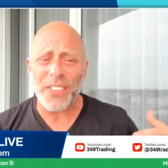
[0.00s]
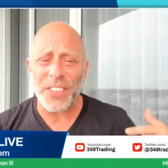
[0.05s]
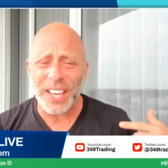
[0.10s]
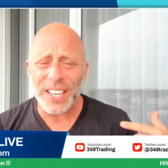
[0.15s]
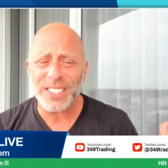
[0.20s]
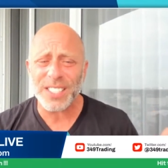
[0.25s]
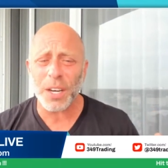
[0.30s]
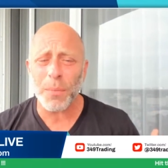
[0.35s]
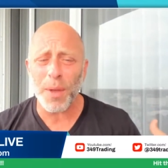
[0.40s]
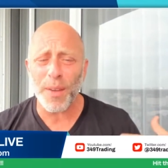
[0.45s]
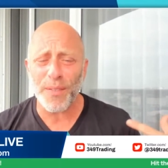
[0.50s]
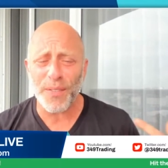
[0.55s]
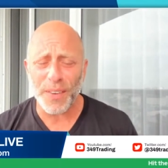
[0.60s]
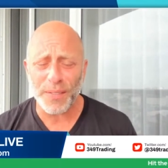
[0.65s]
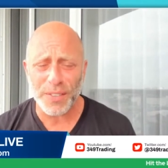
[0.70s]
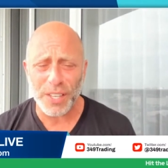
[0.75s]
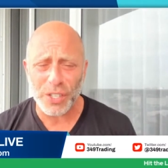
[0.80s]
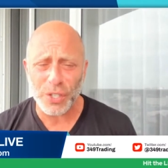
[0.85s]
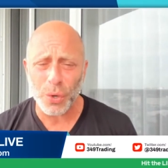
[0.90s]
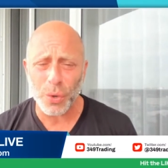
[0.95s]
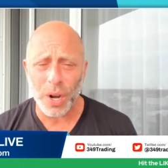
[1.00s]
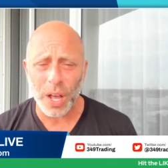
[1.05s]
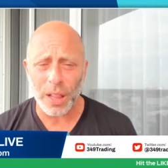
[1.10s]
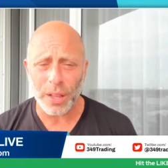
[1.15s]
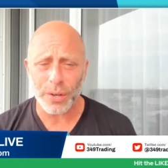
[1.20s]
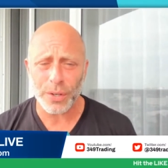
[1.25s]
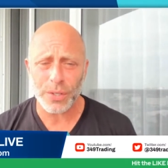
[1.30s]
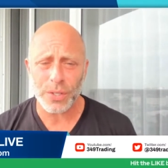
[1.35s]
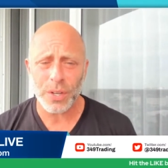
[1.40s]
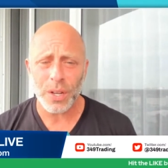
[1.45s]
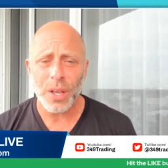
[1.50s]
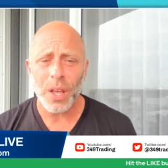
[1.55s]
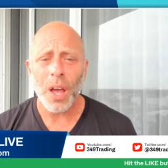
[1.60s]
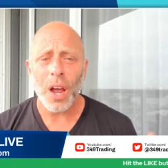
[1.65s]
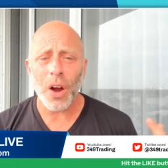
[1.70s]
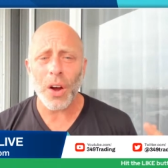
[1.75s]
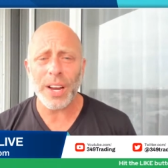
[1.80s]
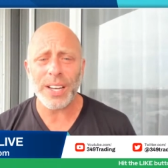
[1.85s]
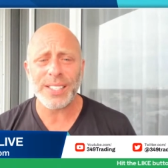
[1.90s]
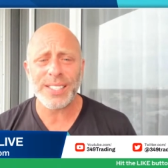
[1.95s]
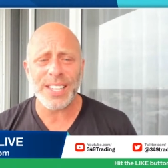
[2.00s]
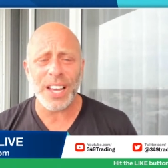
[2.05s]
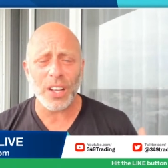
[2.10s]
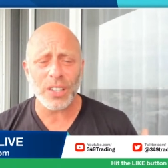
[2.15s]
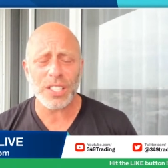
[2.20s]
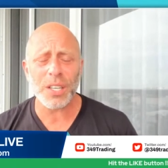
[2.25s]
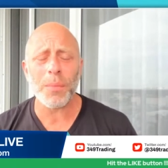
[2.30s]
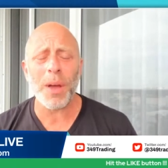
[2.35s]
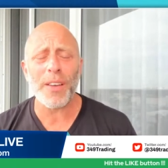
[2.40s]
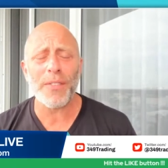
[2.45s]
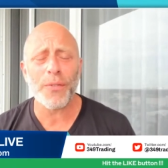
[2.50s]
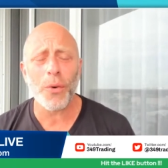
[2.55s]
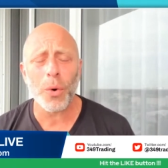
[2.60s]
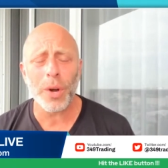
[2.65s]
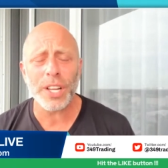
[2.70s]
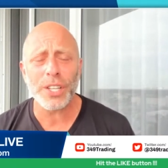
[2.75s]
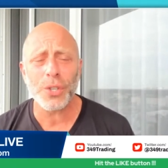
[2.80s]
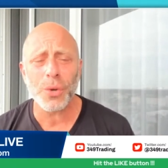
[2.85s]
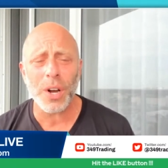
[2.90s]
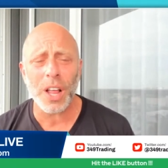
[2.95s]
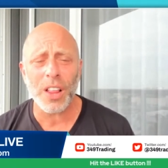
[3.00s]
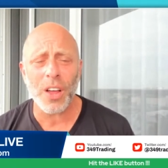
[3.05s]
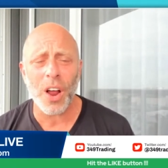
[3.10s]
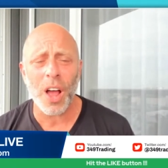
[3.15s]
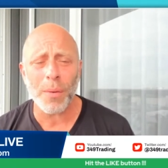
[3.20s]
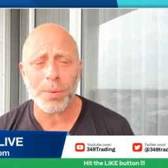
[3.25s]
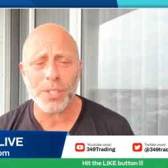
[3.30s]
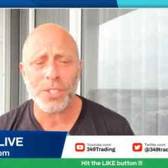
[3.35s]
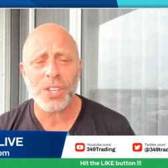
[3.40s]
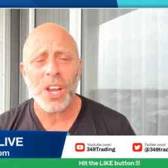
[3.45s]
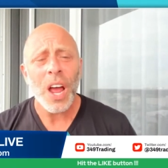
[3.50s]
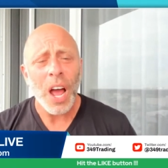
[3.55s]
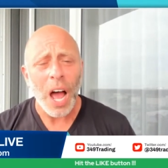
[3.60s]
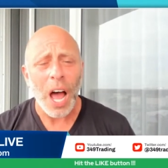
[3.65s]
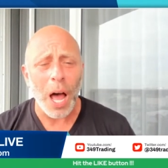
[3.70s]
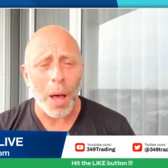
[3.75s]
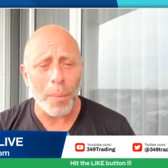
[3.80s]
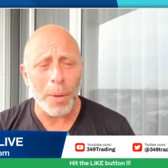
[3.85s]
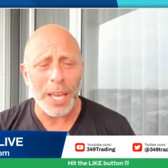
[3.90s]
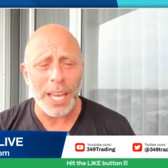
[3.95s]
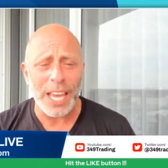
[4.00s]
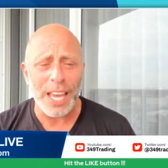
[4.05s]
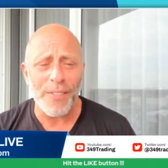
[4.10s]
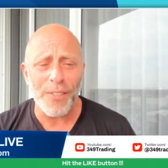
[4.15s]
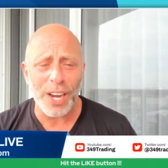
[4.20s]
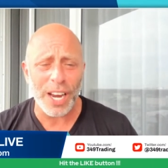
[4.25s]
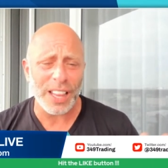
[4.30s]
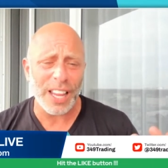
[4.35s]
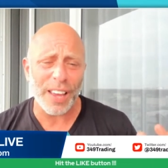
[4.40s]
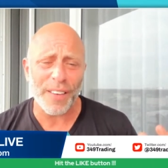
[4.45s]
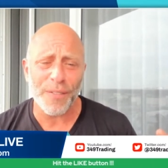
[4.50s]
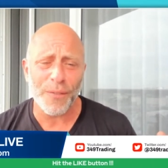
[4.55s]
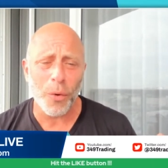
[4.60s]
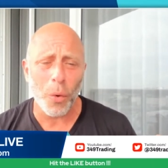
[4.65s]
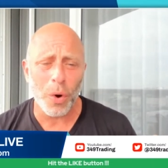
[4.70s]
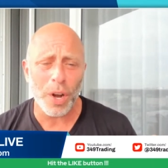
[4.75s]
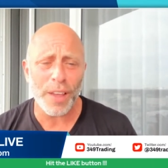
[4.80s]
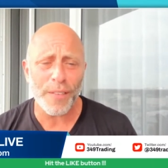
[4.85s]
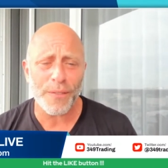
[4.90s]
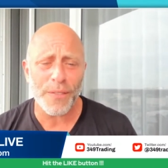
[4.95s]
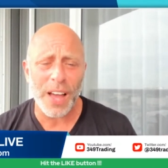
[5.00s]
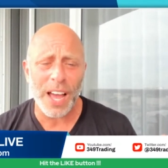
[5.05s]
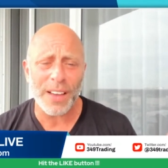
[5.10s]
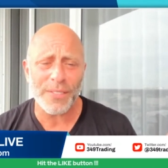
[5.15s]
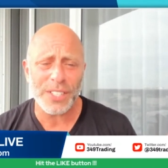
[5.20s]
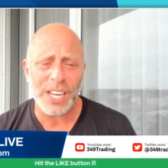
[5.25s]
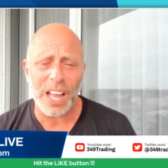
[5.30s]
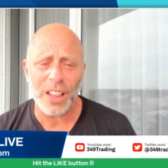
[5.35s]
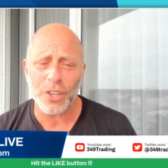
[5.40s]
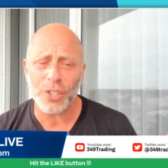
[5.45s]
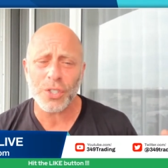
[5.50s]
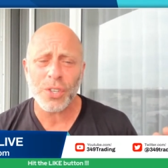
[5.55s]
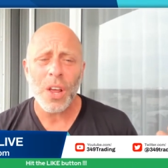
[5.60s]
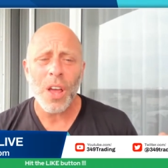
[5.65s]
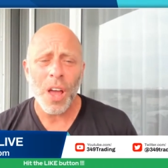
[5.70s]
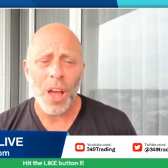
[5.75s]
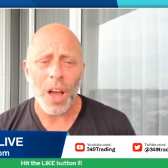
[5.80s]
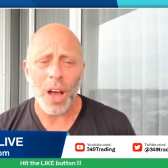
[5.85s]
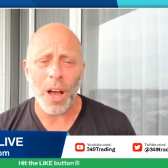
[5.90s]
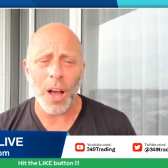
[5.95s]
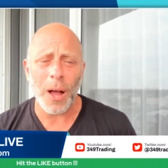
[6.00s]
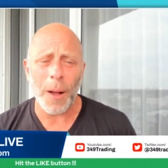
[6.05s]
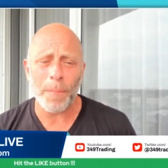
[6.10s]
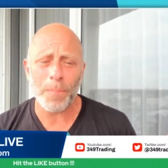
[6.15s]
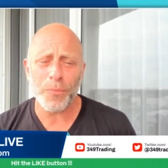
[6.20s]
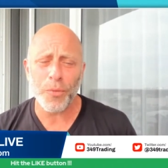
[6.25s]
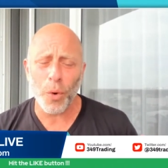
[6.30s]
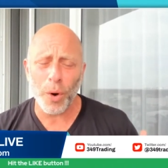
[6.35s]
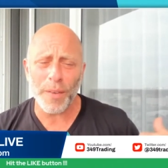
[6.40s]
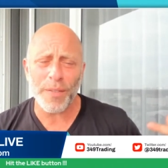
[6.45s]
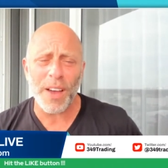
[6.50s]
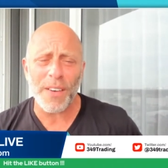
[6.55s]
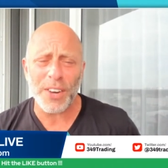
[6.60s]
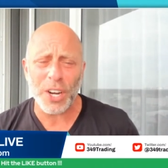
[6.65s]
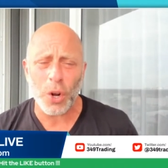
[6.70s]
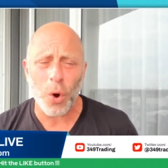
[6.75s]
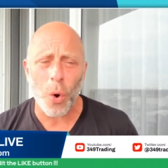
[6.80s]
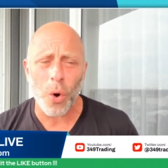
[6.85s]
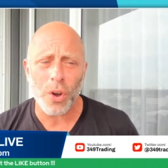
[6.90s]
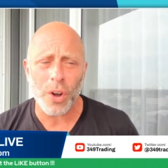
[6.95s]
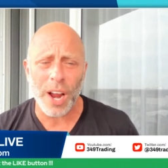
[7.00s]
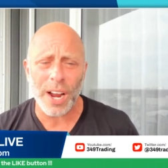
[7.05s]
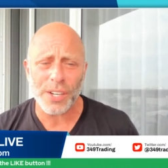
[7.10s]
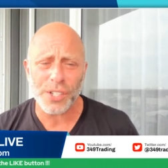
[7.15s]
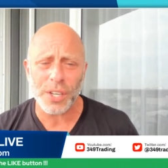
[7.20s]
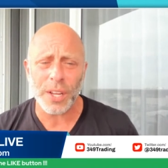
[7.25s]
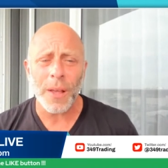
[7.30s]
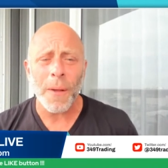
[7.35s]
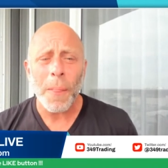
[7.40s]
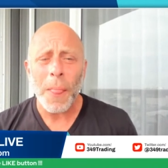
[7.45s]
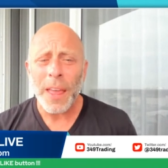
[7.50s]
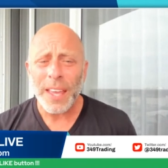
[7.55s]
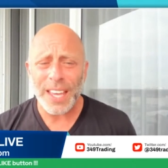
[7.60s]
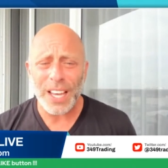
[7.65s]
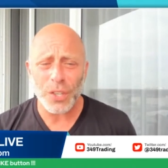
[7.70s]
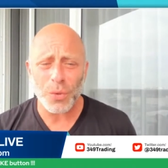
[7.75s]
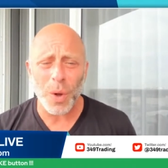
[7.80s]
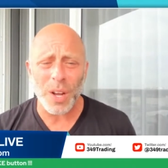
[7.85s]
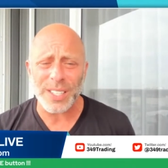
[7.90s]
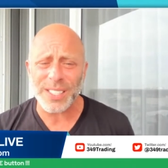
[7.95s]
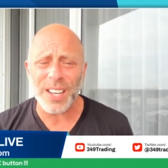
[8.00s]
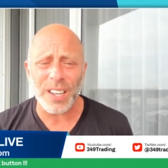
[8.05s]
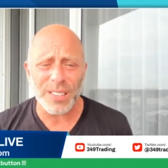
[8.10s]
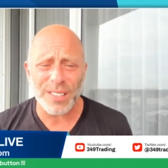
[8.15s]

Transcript: I think it's going to be $52. All right, Delta, my $42 options, I'll be even at like $45, 45 and a quarter actually. Guess what?